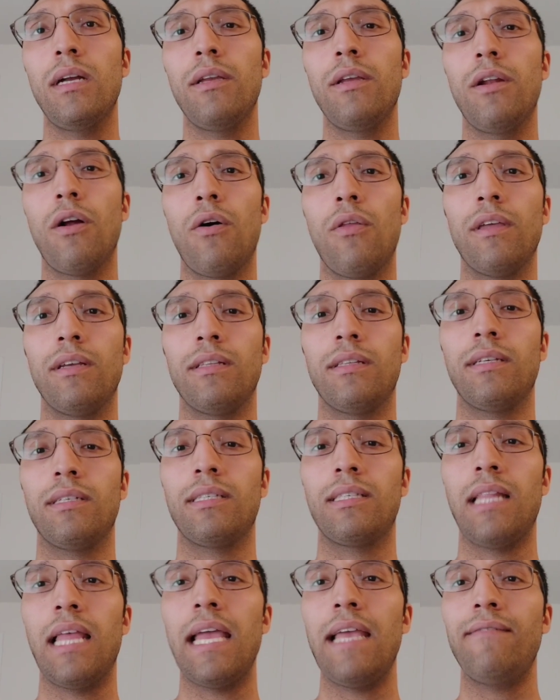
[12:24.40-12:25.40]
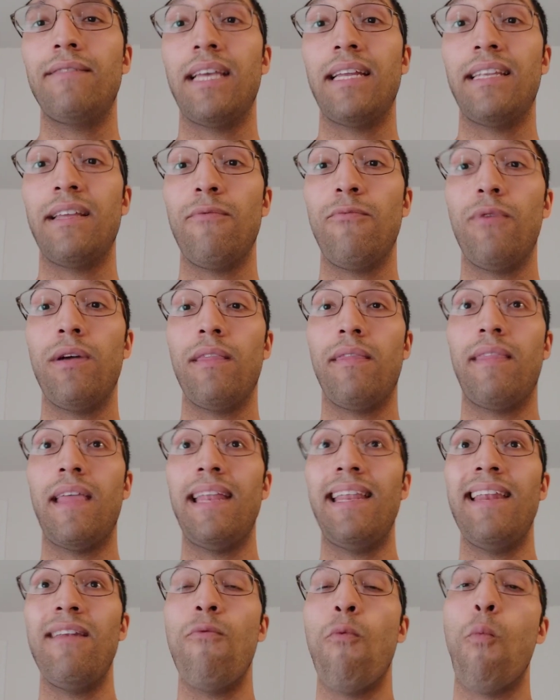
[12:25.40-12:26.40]
you know, the slaves, they did what
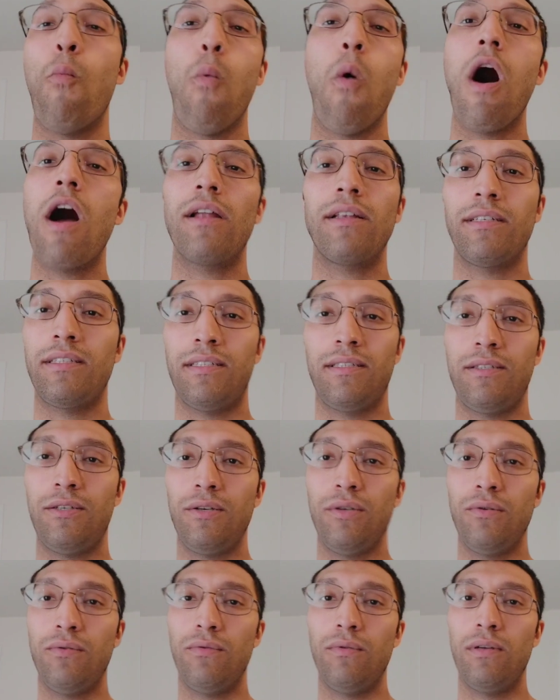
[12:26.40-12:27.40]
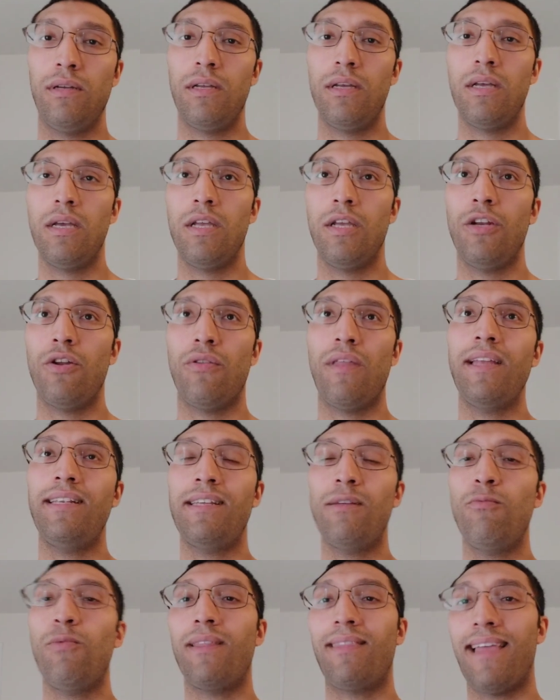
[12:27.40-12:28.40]
they didn't want to, you know, they
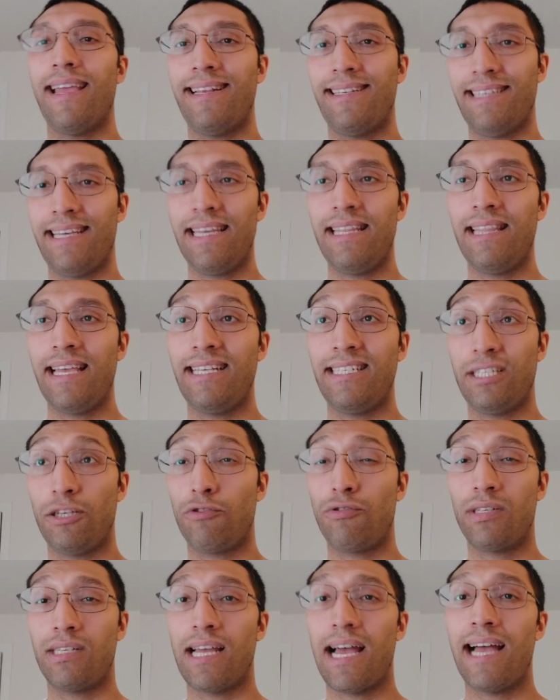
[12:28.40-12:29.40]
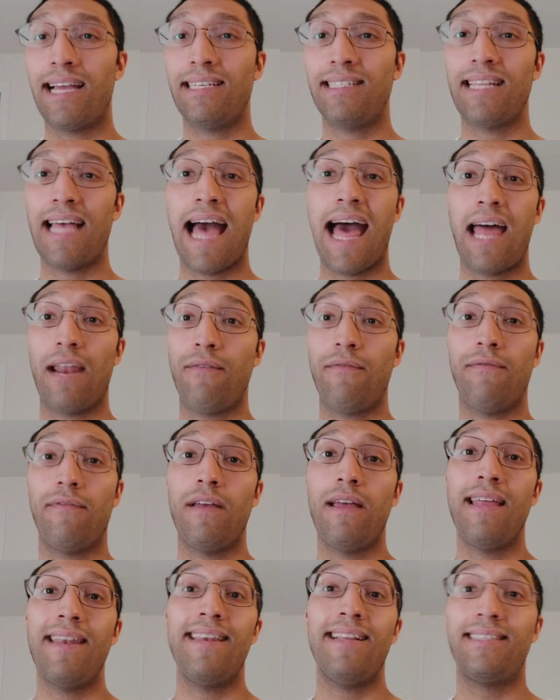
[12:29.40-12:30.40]
did what they did. They syncretized out of
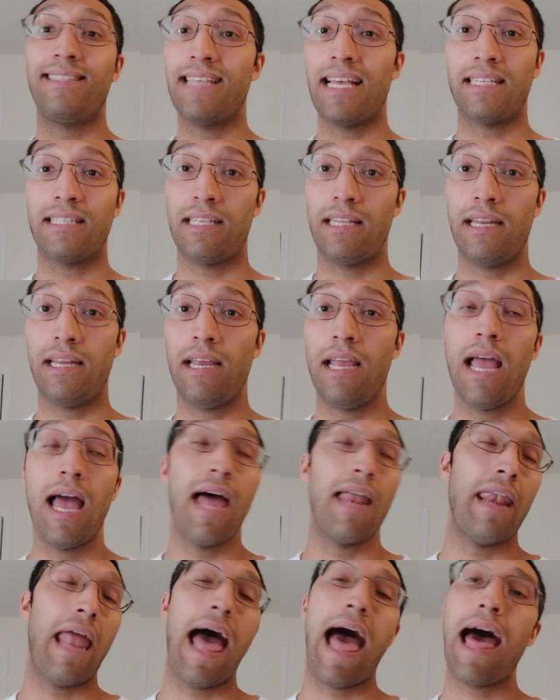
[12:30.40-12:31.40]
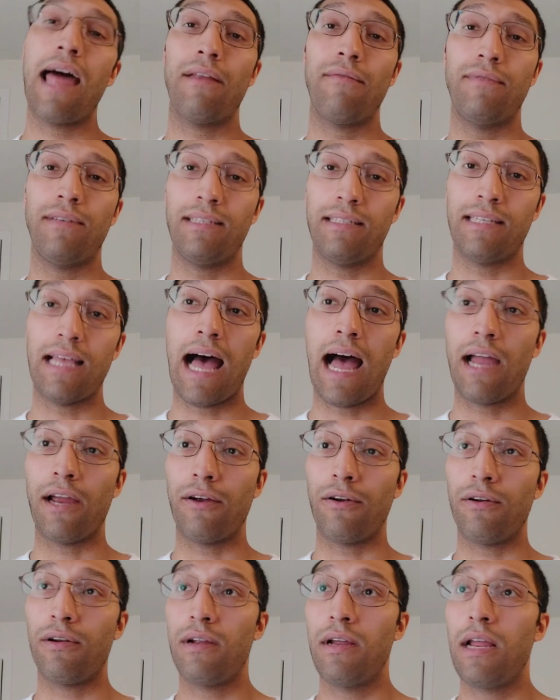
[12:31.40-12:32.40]
necessity, not out of
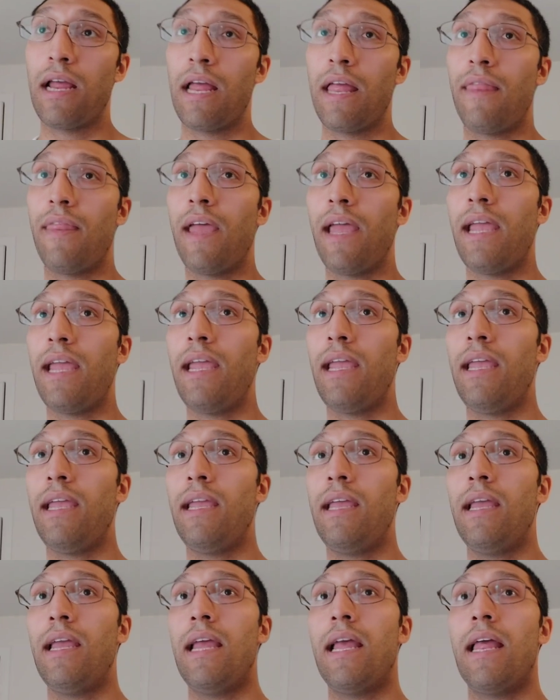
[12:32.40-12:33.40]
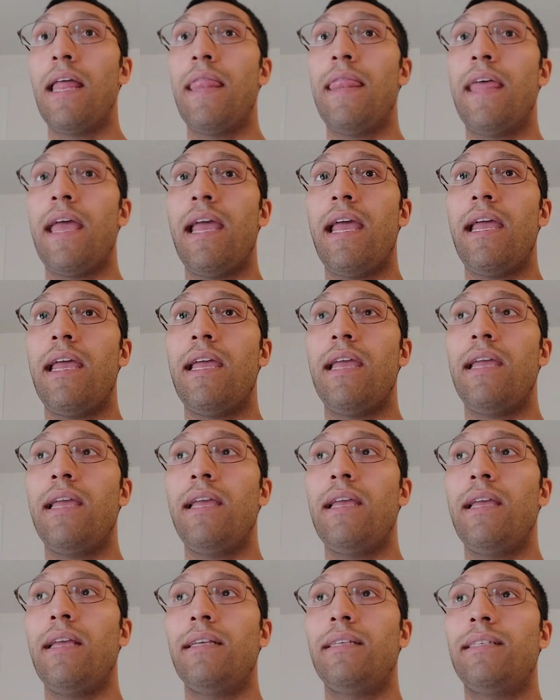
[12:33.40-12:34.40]
desire. They
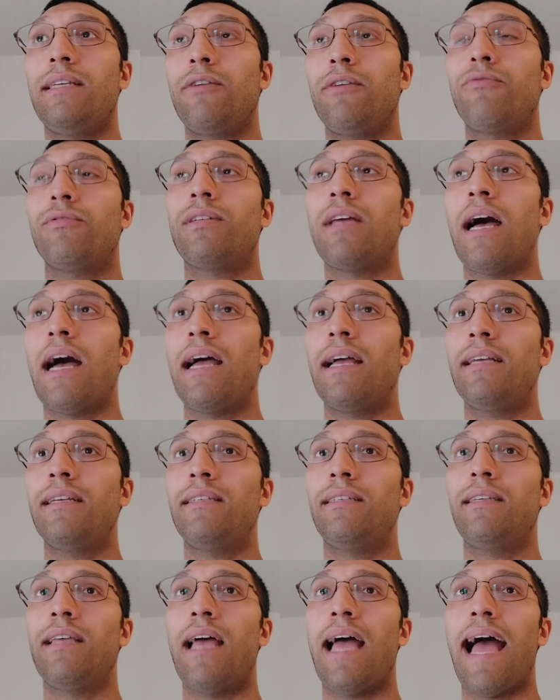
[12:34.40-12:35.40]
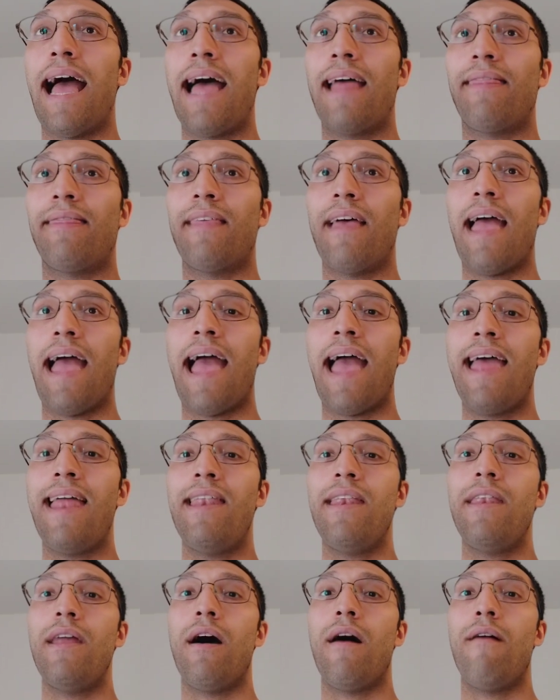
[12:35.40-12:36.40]
syncretized at the
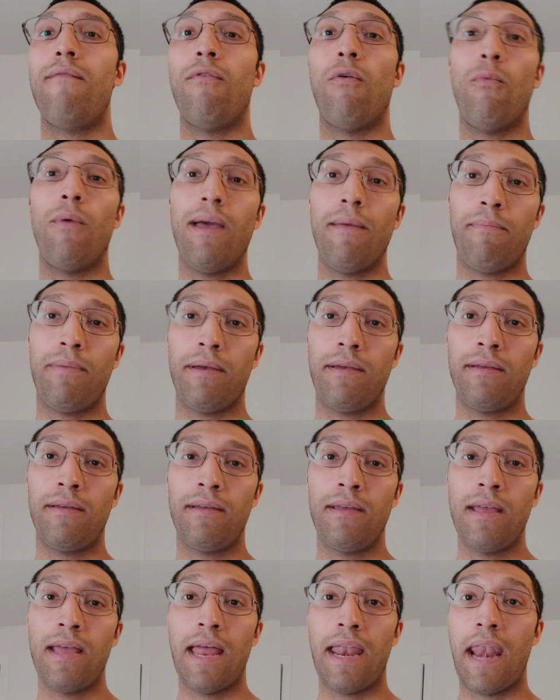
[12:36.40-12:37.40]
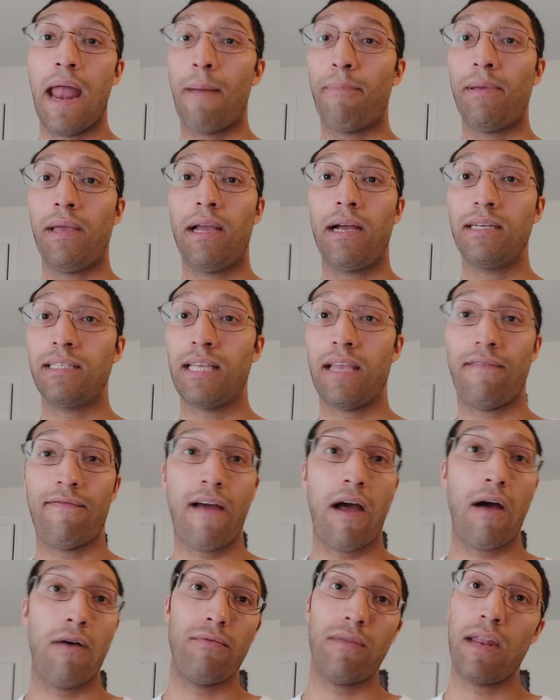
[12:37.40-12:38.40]
end of a whip, not because they
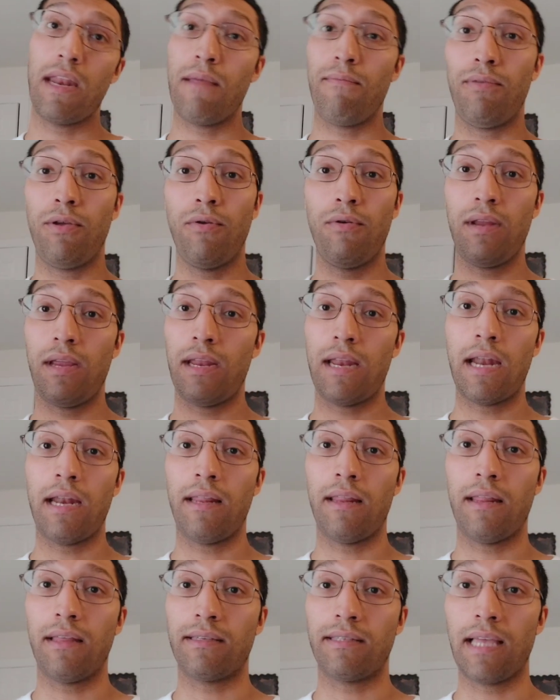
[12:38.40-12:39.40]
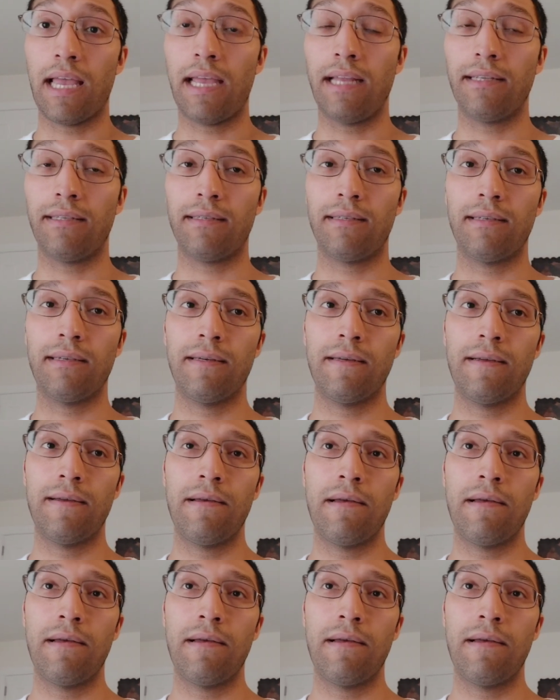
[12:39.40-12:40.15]
found any beauty in any of the saints.